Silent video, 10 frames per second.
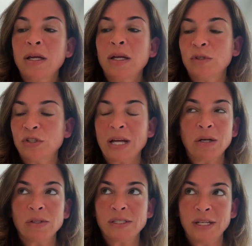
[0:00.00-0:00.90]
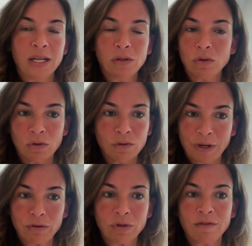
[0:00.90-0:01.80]
which allows state, local,
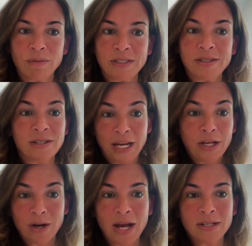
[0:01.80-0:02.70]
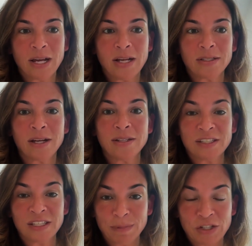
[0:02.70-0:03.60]
federal governments to take your assets on the
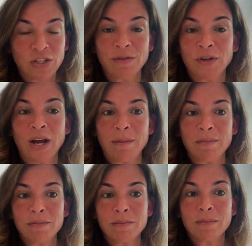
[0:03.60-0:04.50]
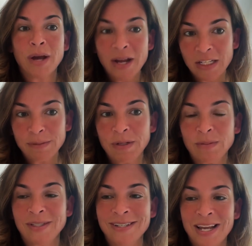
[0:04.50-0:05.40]
suspicion of a crime. My husband
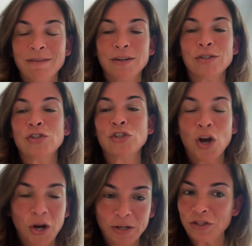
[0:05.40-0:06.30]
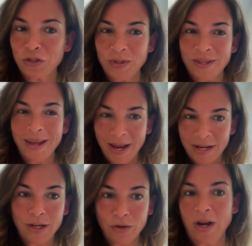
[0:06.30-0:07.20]
was never charged with
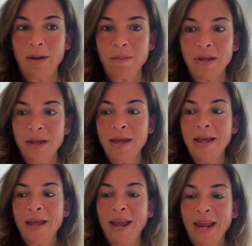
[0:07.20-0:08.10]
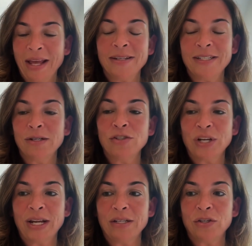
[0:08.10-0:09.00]
any crime. And the
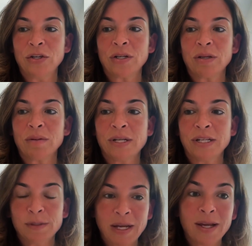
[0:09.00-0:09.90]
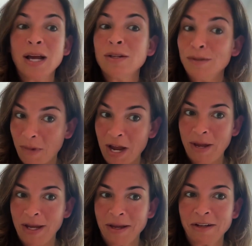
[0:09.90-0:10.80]
DOJ took his bank accounts, my
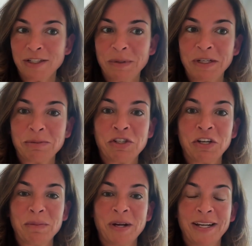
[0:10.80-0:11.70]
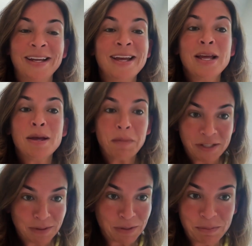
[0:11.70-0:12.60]
bank accounts, because we shared money, my
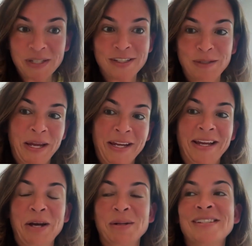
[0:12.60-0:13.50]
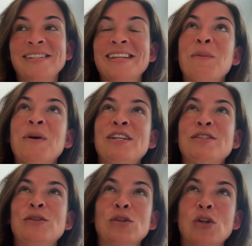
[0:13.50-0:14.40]
husband's business bank accounts. They went
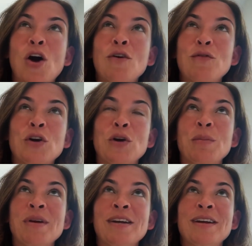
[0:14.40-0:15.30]
into the law firm